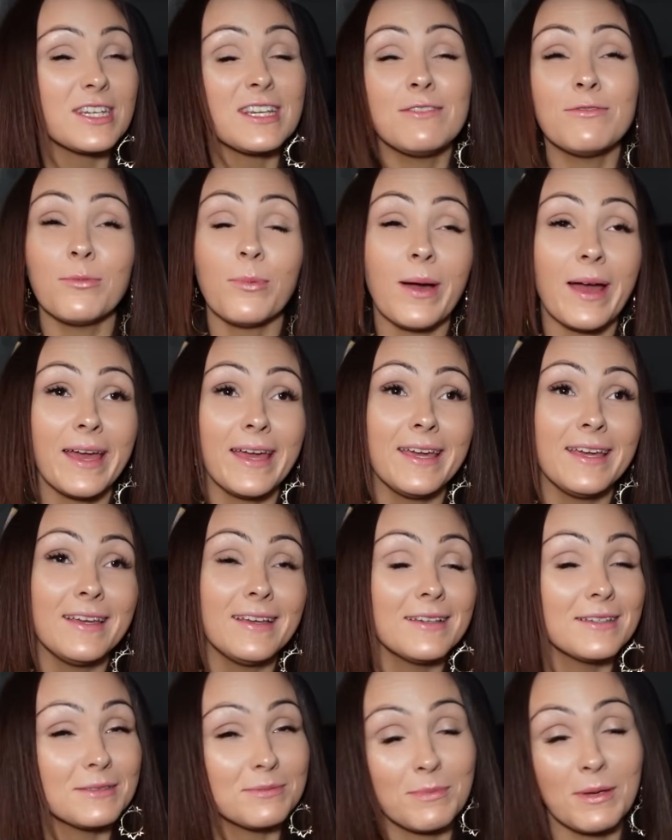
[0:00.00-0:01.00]
Either way,
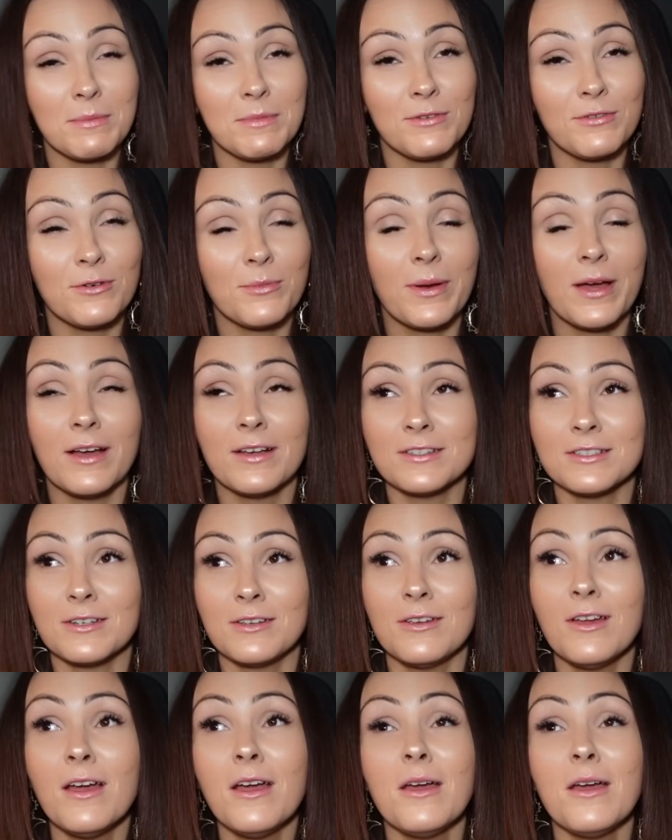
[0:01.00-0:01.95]
it's made me feel better. So